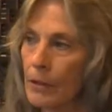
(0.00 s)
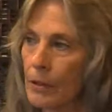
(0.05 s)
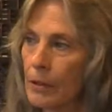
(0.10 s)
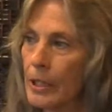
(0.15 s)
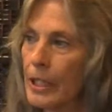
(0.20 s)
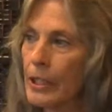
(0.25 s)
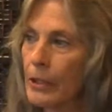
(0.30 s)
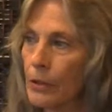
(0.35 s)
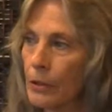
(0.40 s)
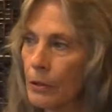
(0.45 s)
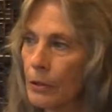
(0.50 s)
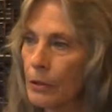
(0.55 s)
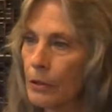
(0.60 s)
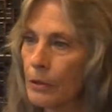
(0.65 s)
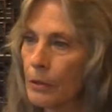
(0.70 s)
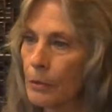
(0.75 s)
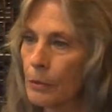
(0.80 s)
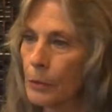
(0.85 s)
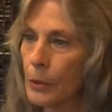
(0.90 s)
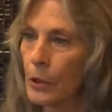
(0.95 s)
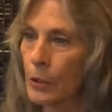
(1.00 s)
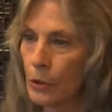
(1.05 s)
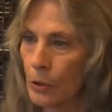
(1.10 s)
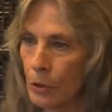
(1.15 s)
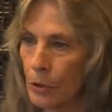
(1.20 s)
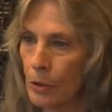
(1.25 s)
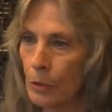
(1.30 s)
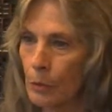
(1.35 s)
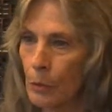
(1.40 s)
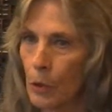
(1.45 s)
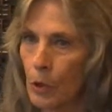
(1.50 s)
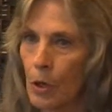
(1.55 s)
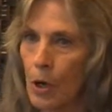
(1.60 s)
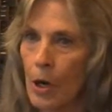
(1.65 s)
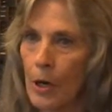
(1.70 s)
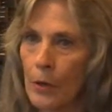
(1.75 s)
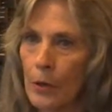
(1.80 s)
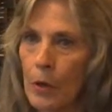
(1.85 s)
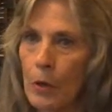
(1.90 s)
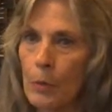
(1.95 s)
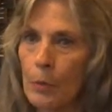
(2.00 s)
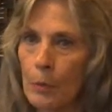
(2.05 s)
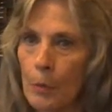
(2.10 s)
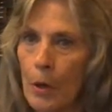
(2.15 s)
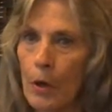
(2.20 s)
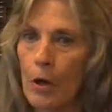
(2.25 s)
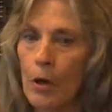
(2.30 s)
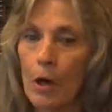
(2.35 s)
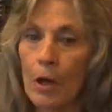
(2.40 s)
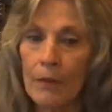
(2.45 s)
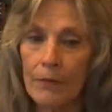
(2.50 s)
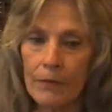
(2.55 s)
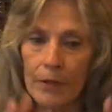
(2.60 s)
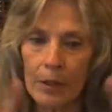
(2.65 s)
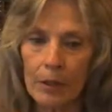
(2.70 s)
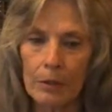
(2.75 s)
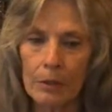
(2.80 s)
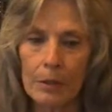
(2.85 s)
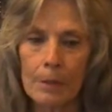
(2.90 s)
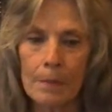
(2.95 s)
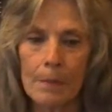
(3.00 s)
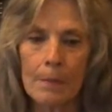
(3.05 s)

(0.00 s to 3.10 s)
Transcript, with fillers: Cleaner, purer, more heart, more heartfelt,